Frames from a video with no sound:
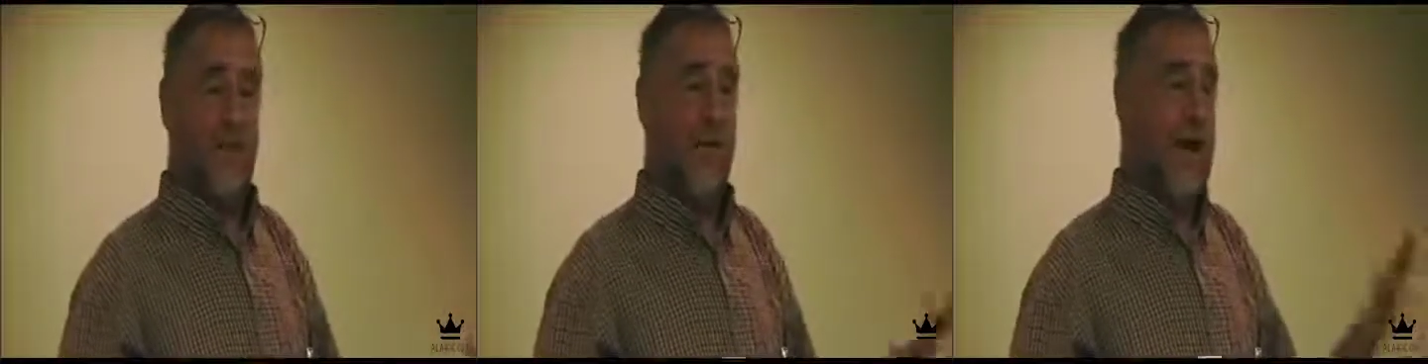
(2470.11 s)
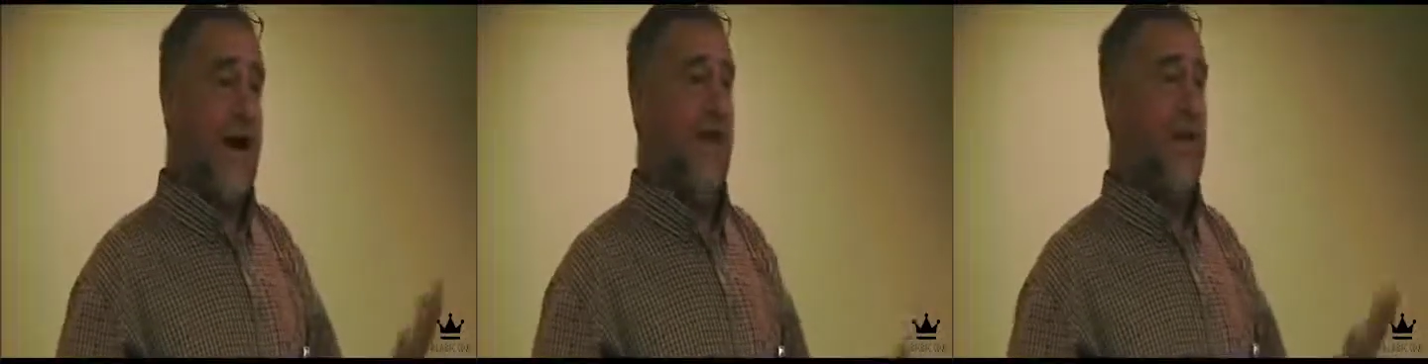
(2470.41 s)
You
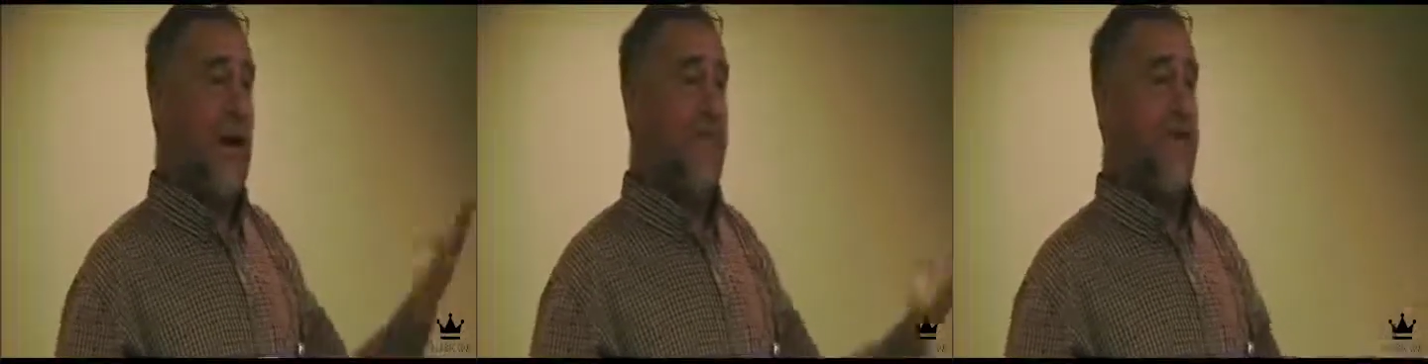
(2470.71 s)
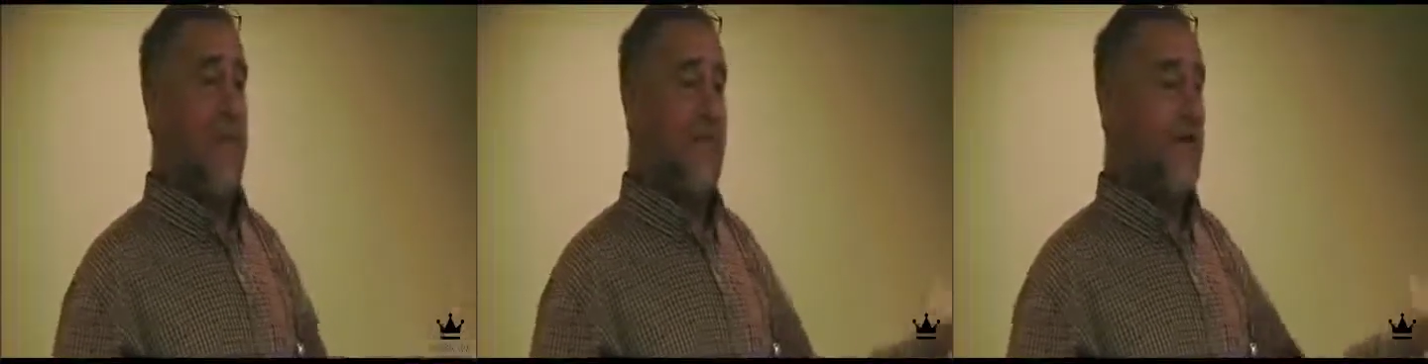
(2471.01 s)
can't have
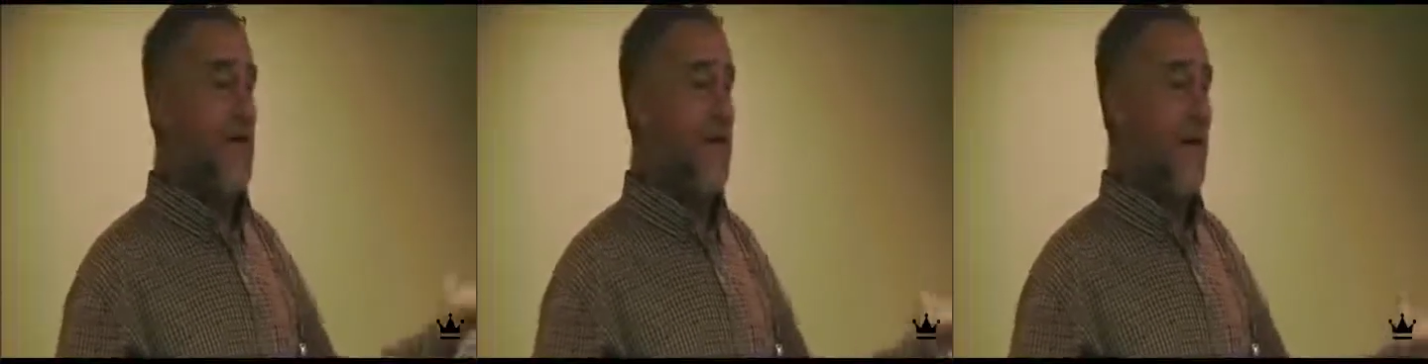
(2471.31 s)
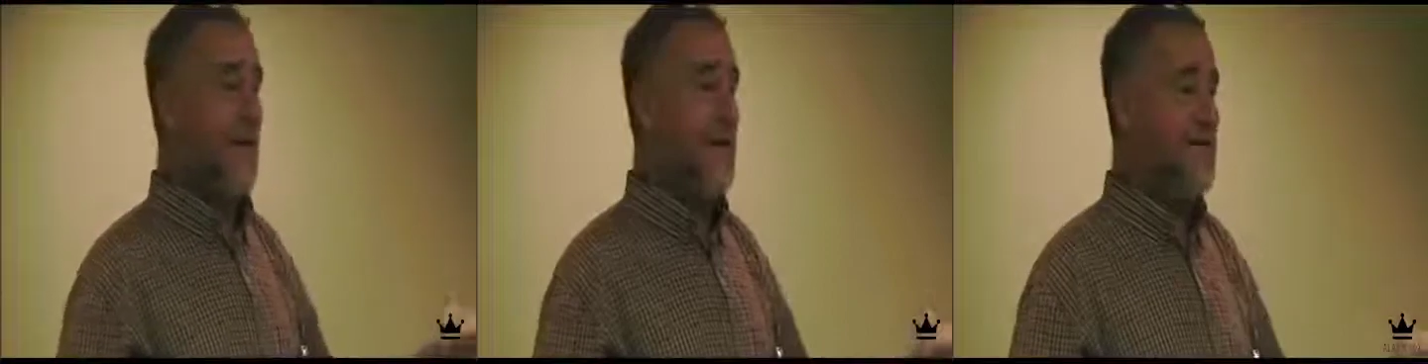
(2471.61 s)
a mafia
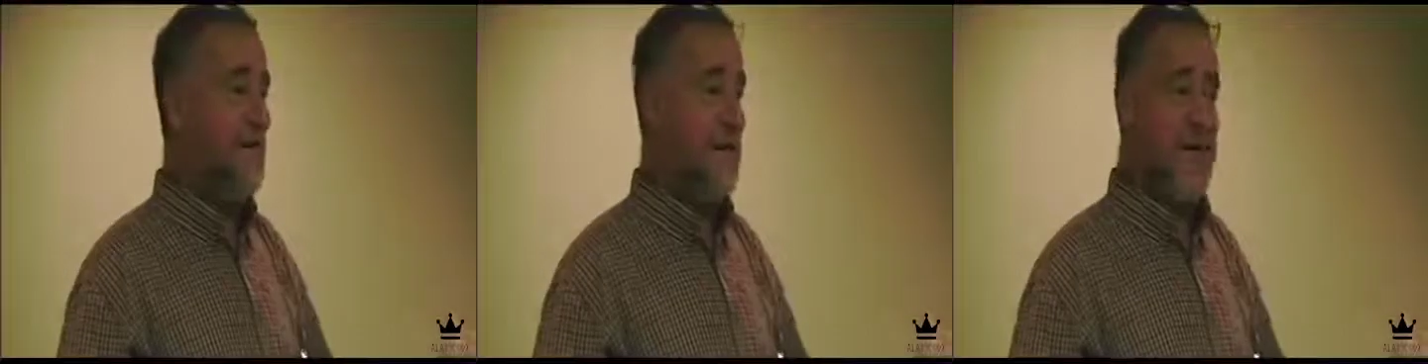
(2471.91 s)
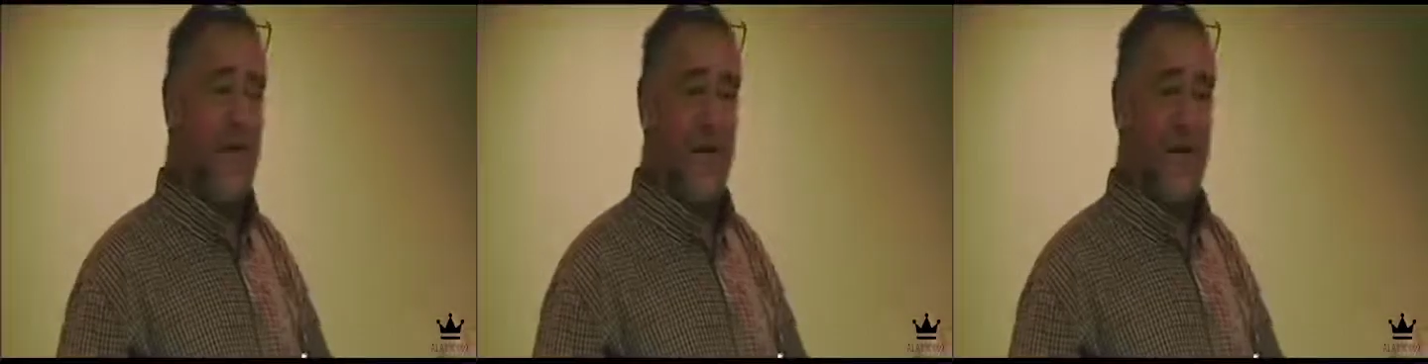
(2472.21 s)
running Israel
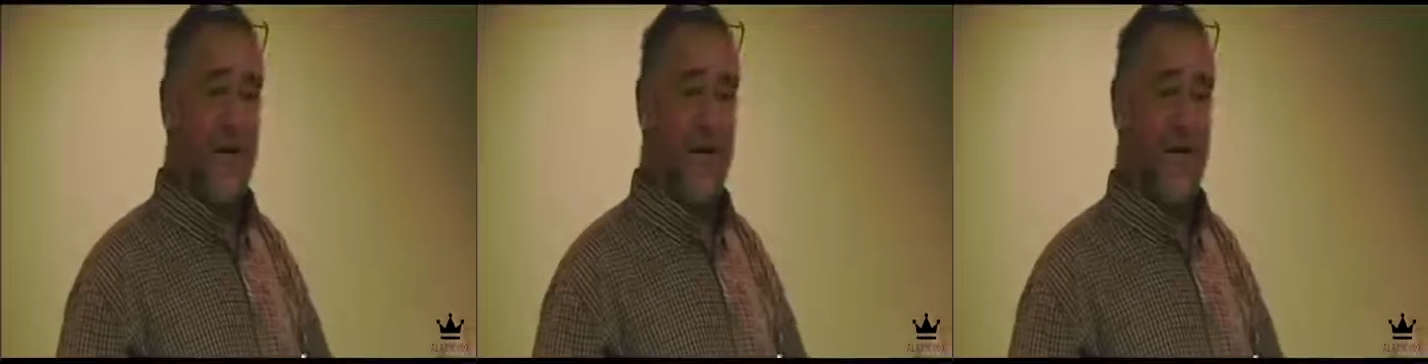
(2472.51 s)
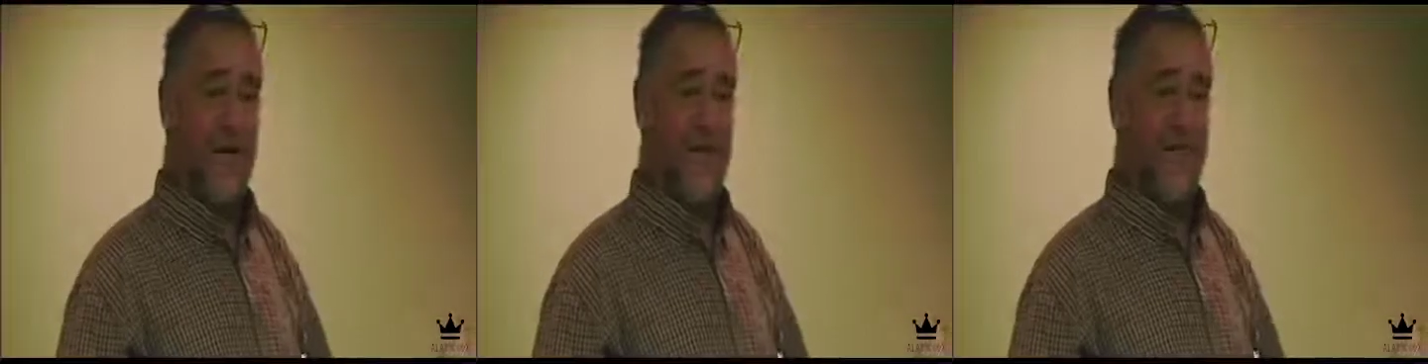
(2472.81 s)
anymore.
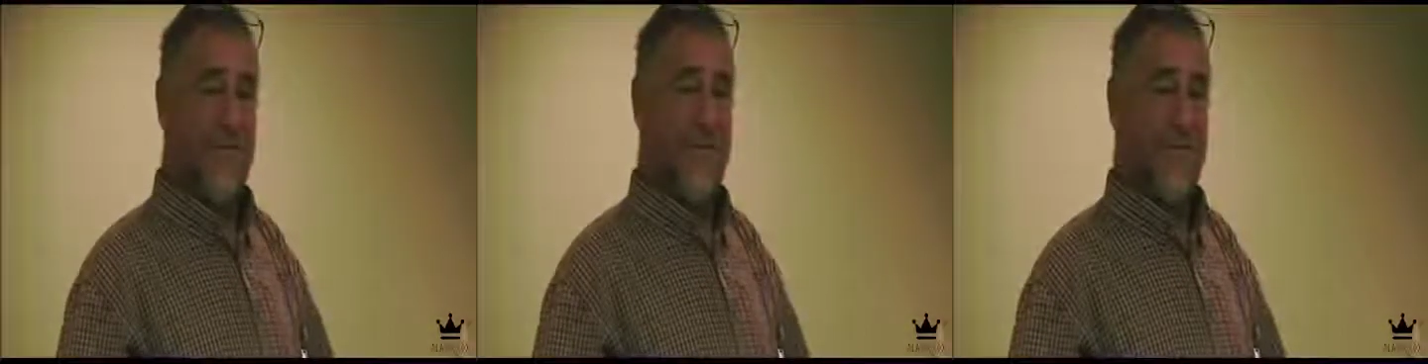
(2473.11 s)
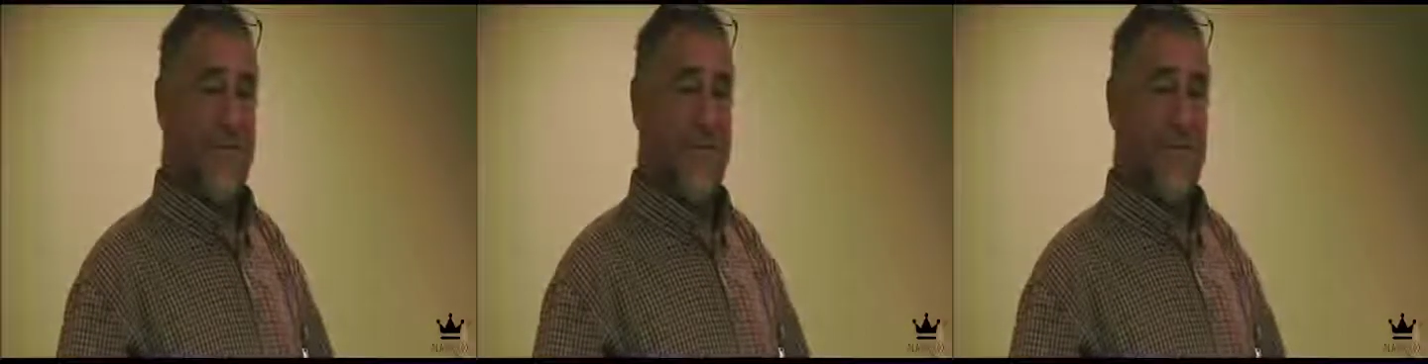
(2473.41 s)

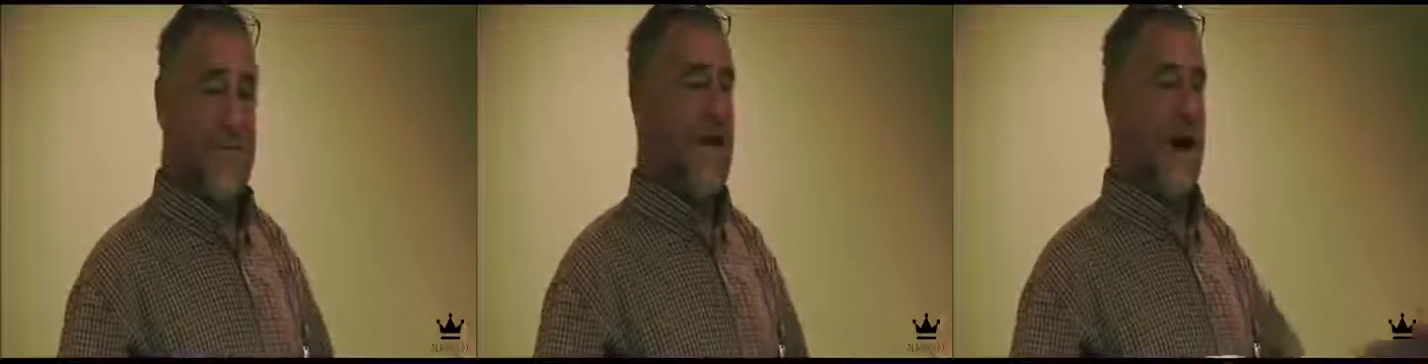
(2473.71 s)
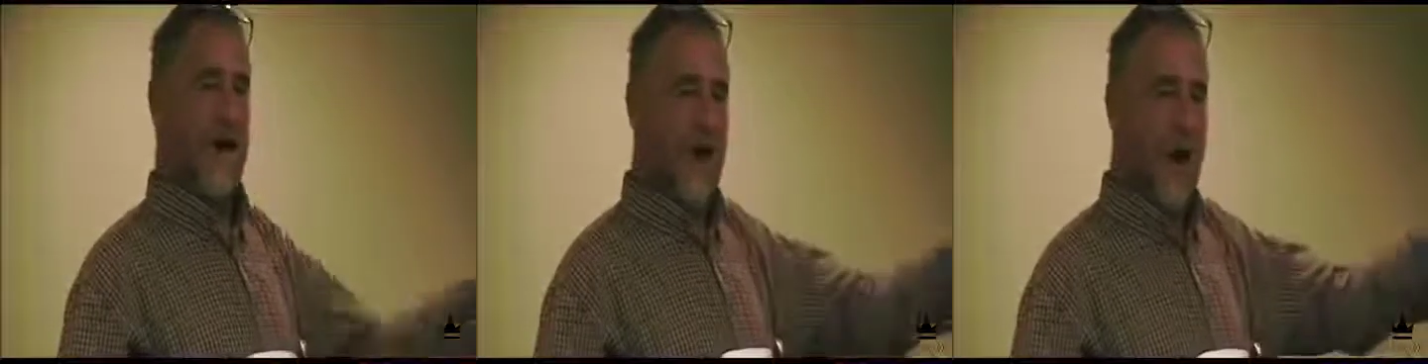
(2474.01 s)
They
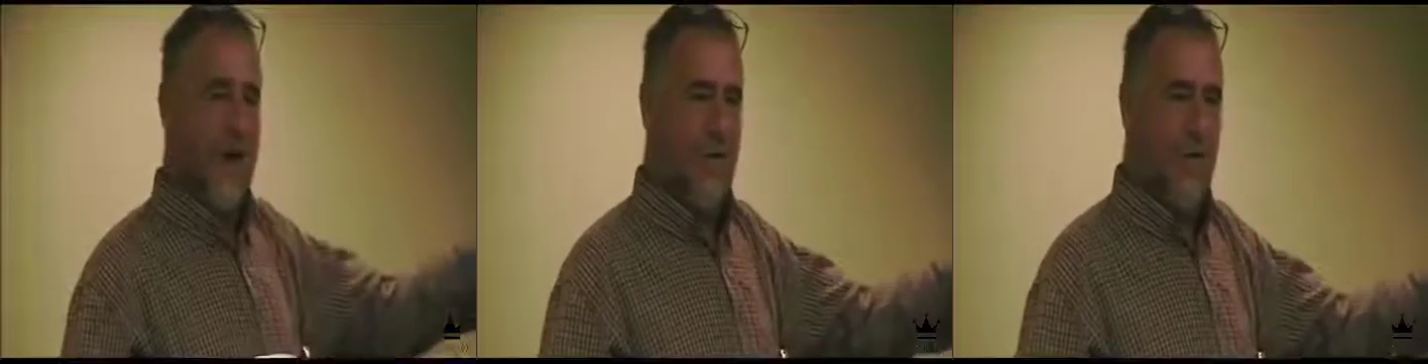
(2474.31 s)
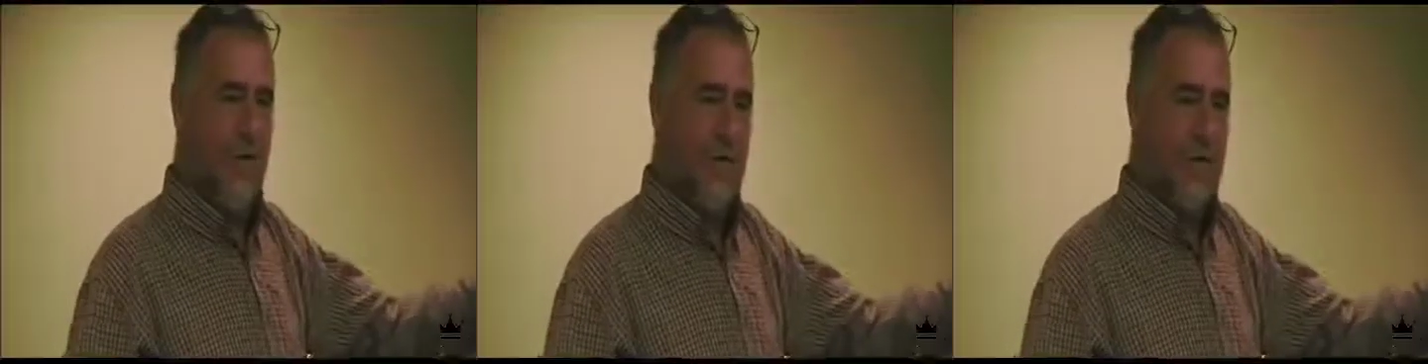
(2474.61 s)
got to
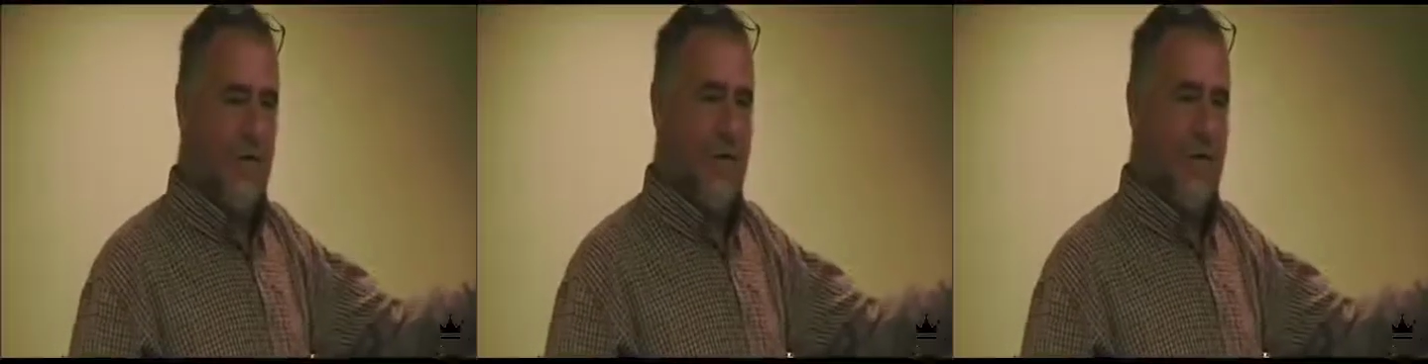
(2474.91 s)
go.